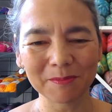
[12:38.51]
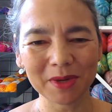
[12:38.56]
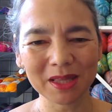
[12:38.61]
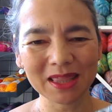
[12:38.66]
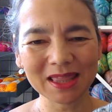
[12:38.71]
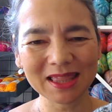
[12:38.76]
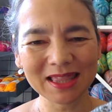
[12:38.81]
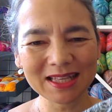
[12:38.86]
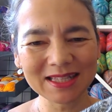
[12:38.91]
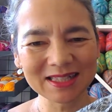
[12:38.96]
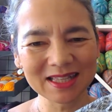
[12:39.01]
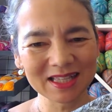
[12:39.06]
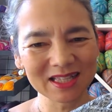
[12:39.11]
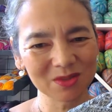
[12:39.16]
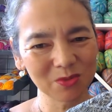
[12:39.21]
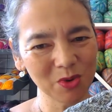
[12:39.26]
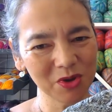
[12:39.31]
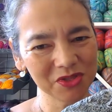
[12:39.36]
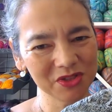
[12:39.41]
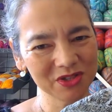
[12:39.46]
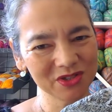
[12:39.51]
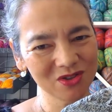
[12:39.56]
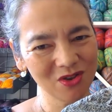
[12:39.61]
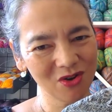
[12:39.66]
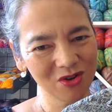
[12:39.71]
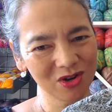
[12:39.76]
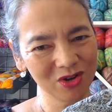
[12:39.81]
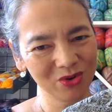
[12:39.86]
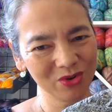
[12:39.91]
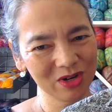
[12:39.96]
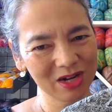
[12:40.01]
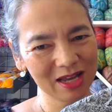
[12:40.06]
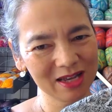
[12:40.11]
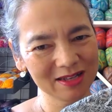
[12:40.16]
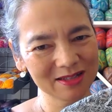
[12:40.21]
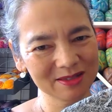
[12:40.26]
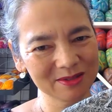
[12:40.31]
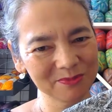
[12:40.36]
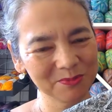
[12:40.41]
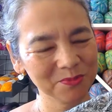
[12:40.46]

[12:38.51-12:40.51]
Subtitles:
but this is what the sock looked like.